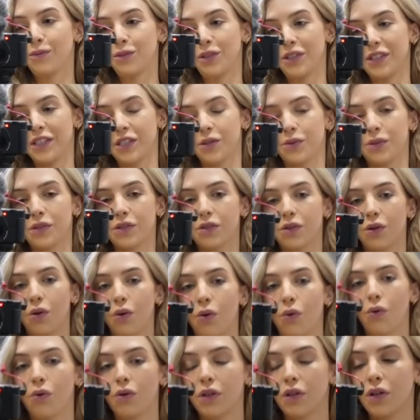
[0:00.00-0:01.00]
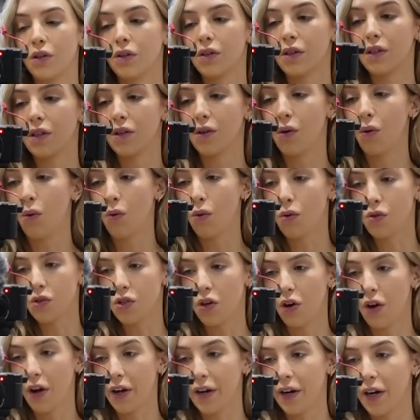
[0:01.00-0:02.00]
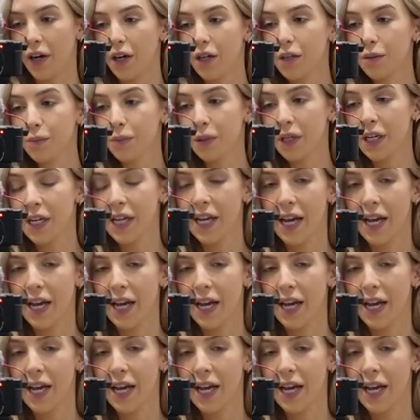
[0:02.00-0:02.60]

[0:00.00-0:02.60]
So this one's called All Tied Up.